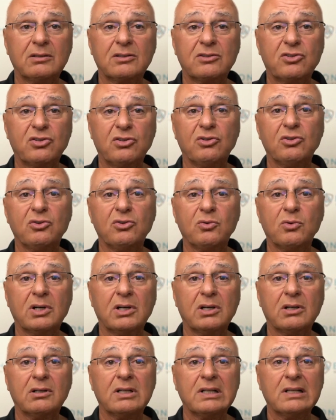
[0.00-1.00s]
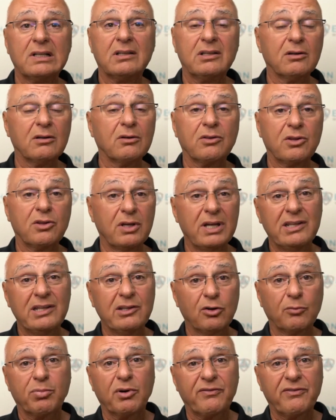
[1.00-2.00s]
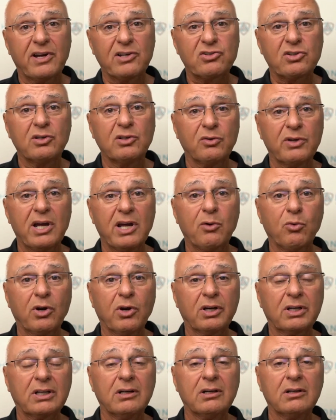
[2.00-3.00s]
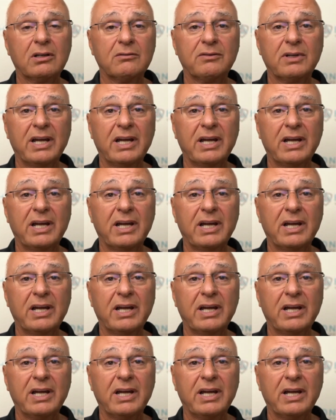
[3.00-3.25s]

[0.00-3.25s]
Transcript: to their in their professional network of